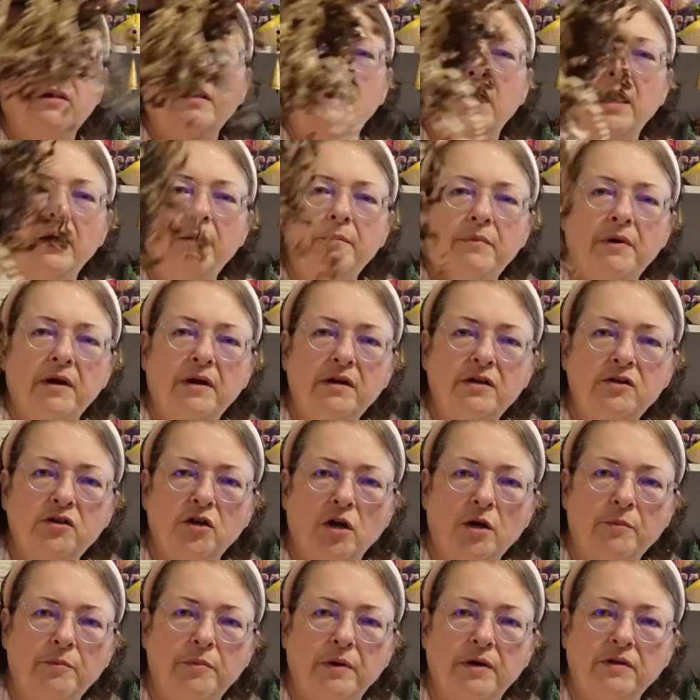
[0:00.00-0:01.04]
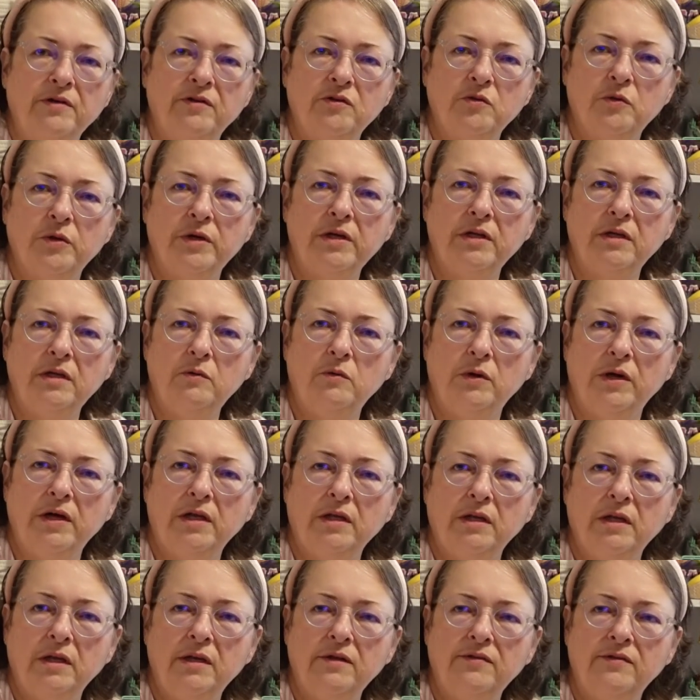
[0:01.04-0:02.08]
Light brown and dark brown squiggly
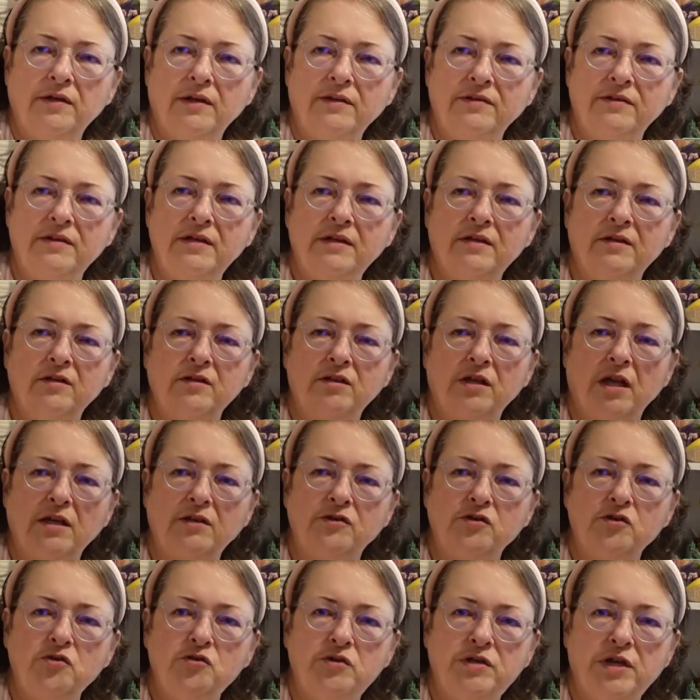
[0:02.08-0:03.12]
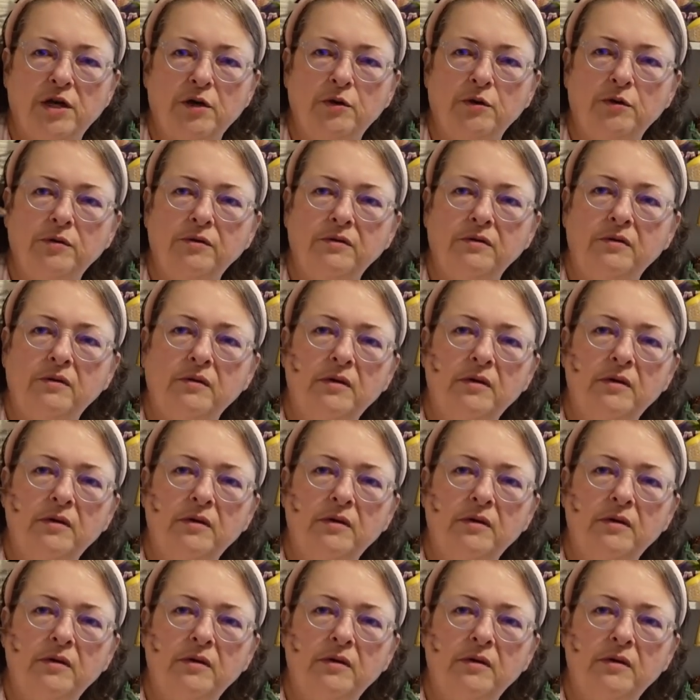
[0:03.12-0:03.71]
wigglies. That's neat, that like two-tone.